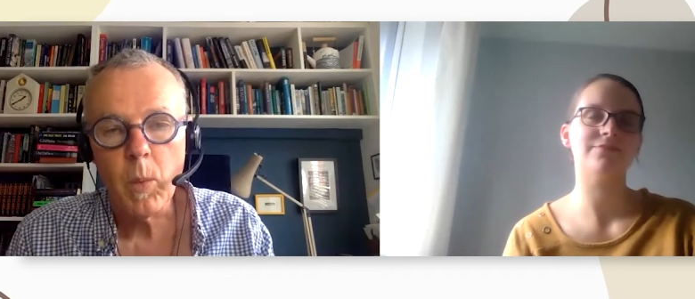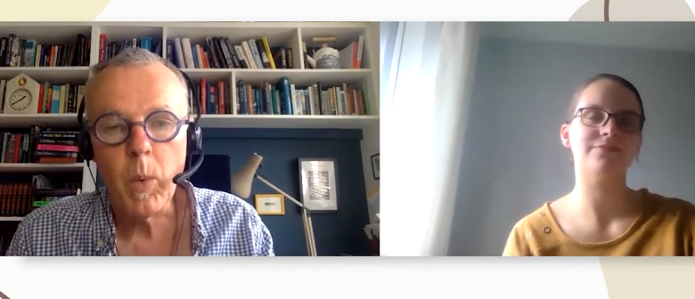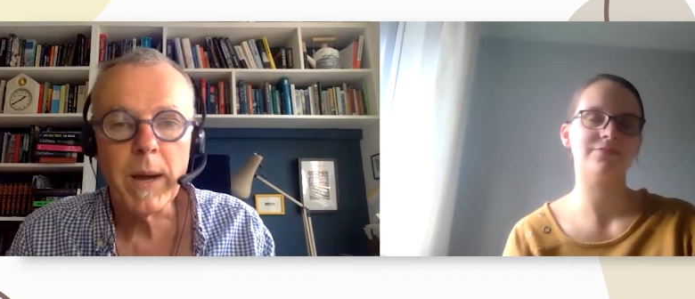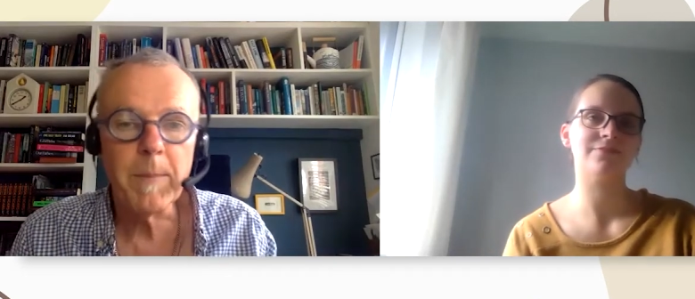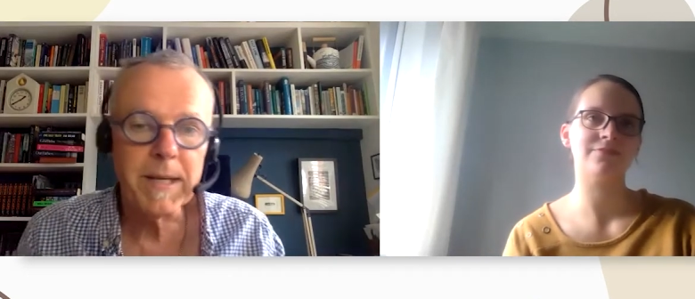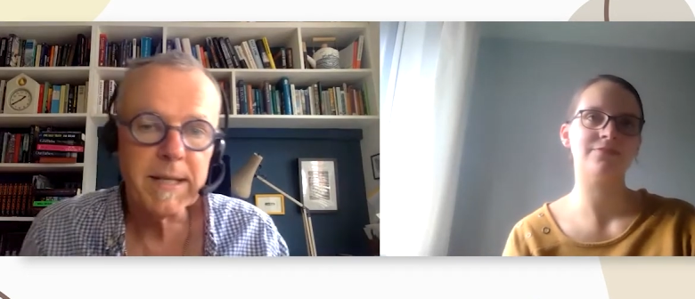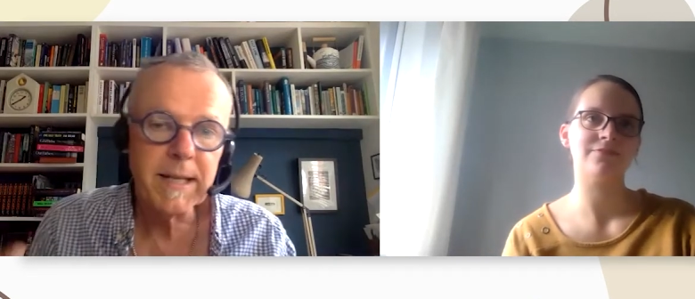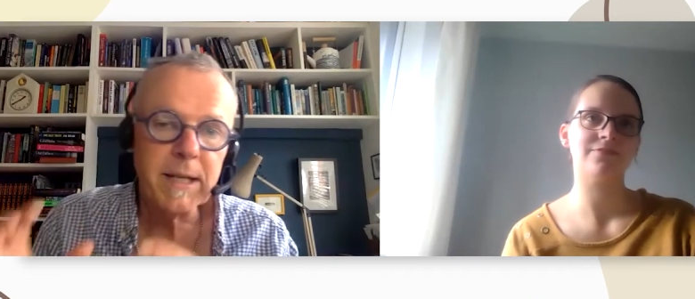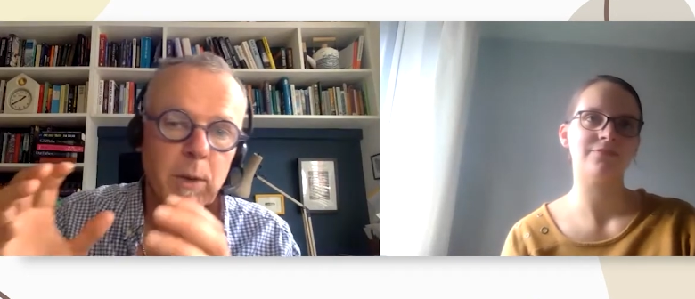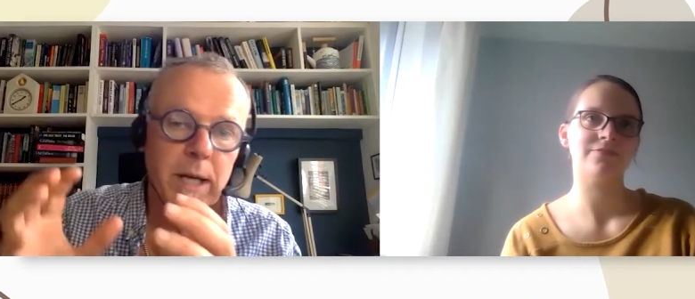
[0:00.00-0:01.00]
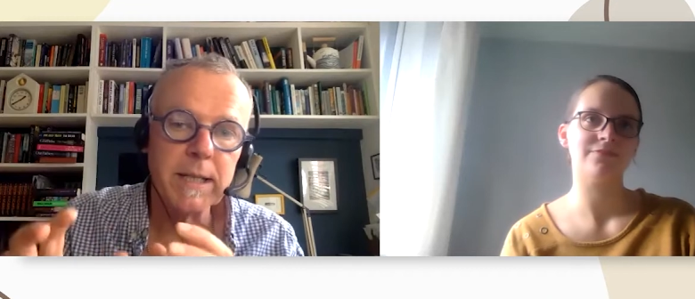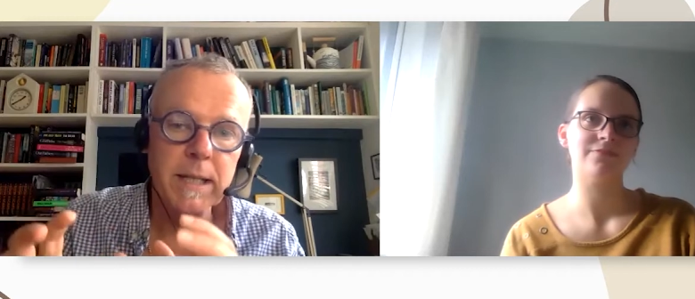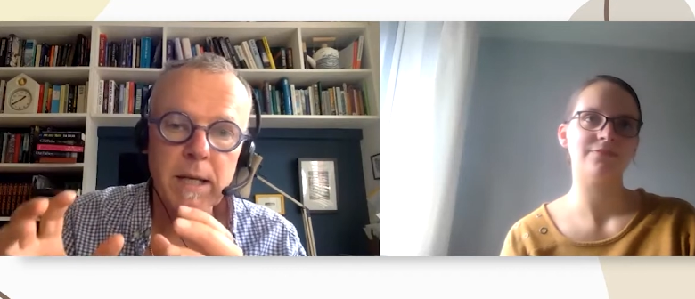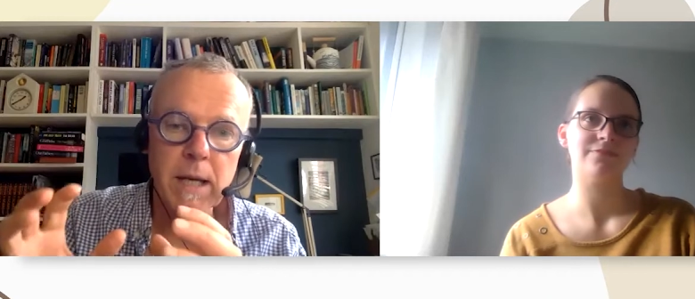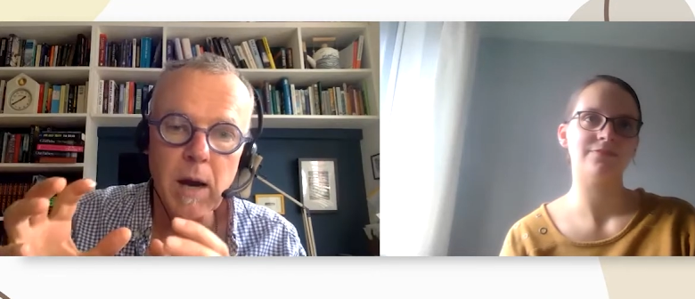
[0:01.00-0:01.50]
Speaker 1: where basically you're
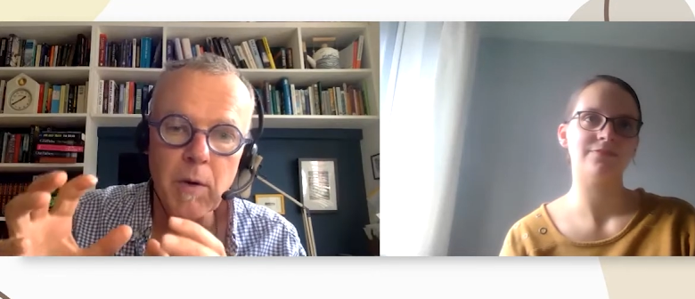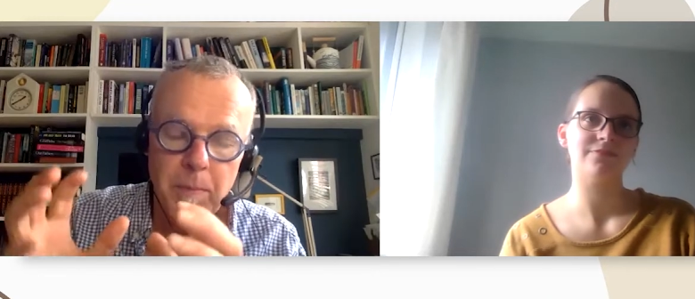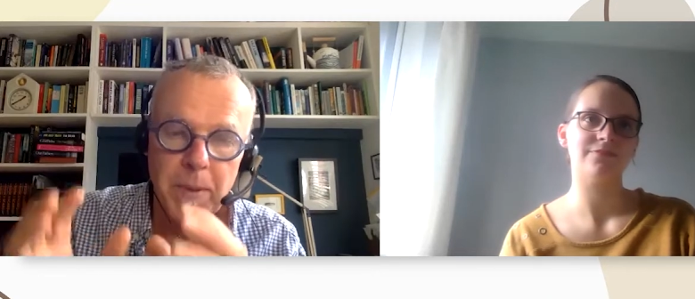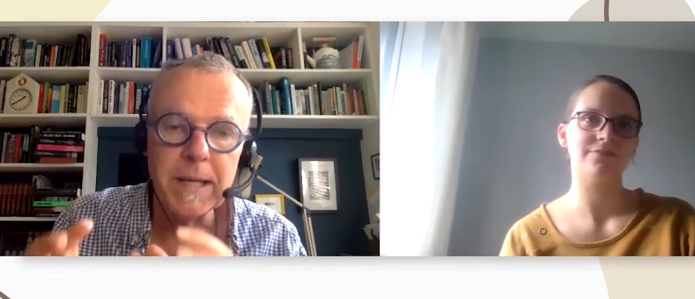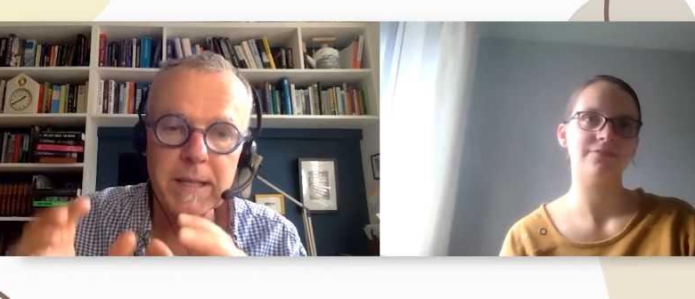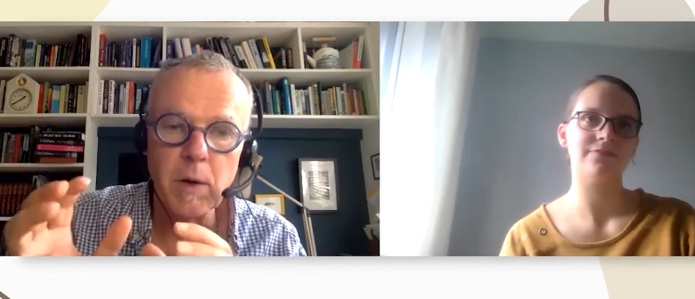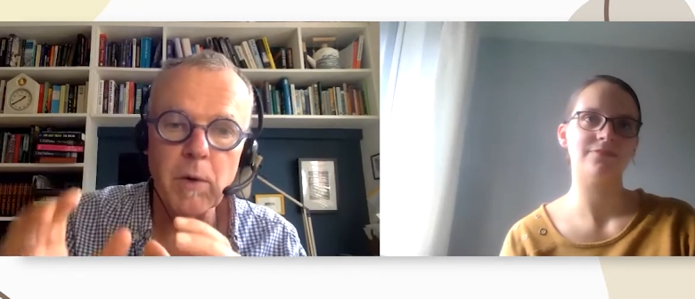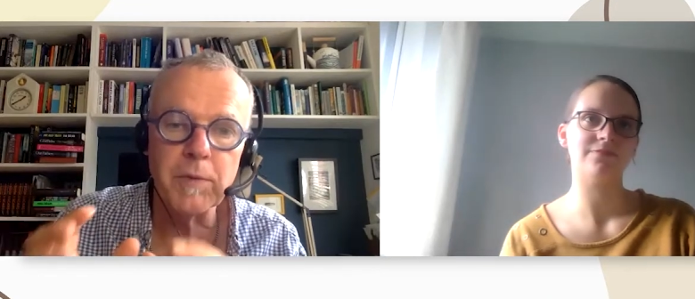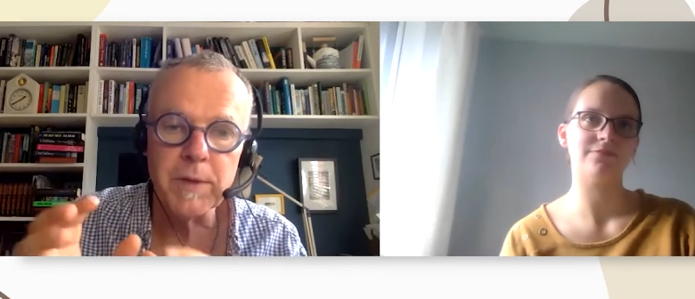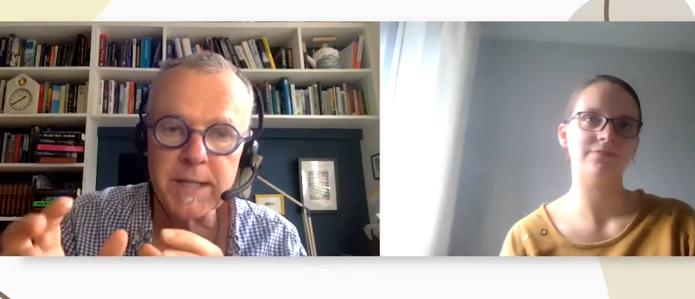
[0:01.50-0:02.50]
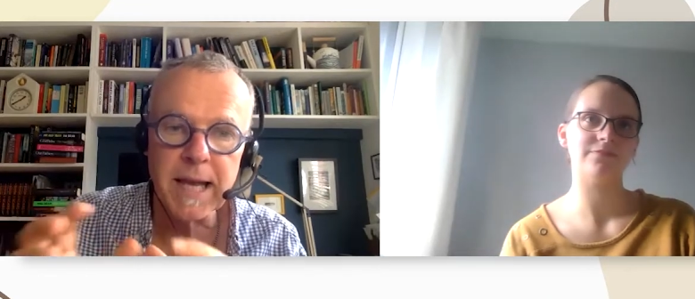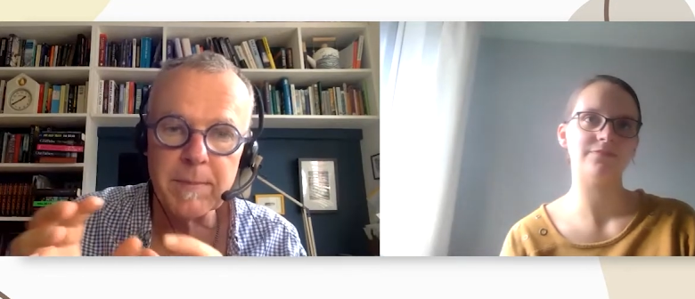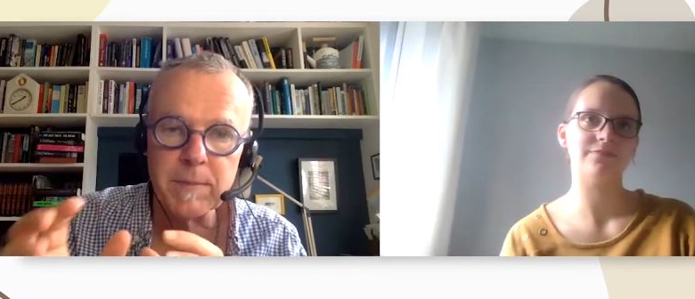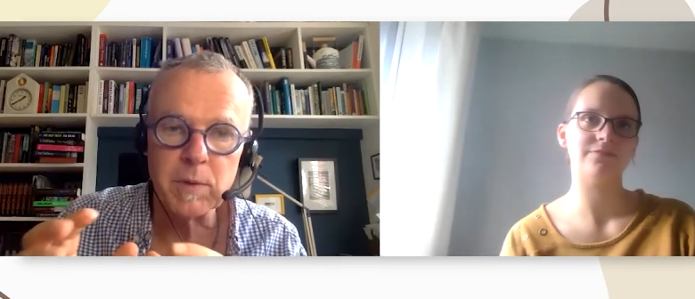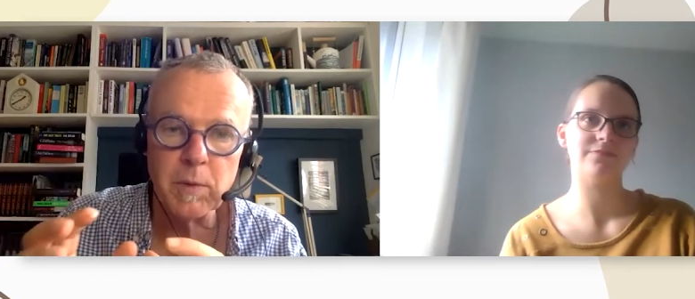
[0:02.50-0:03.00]
getting a repeat of the
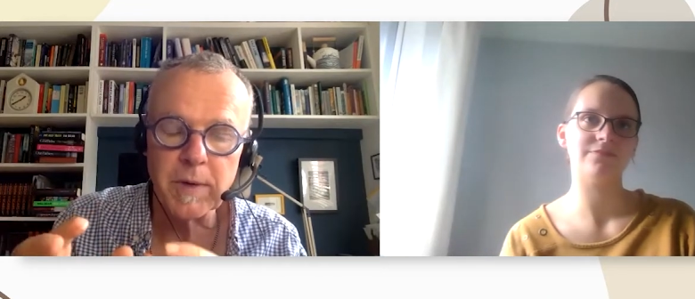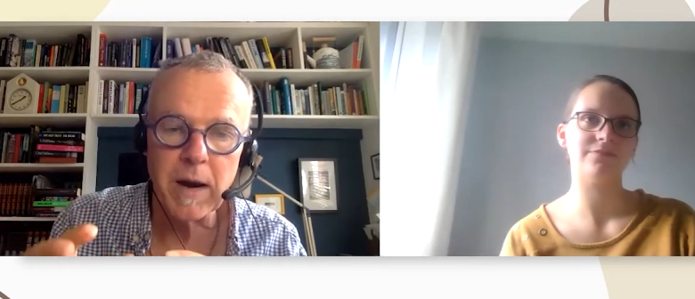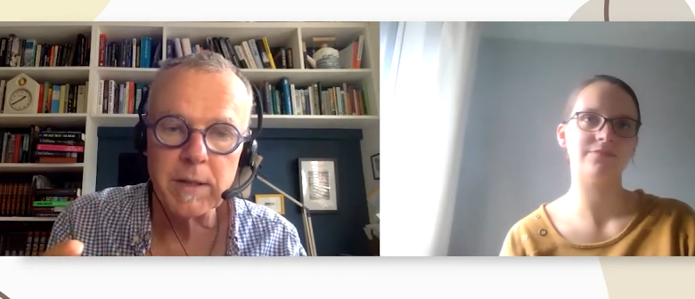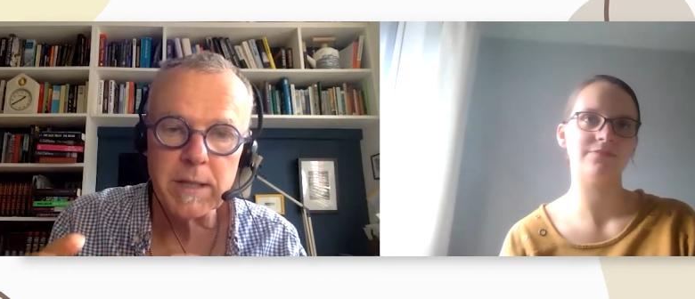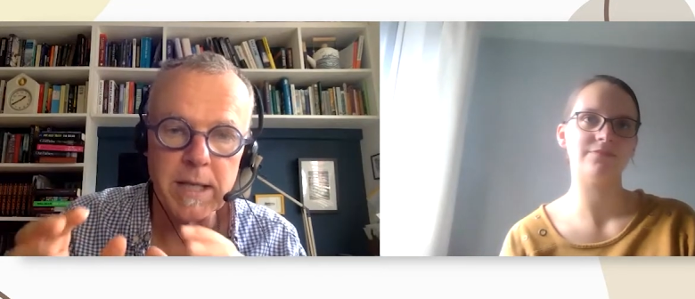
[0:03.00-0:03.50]
same sort of characters.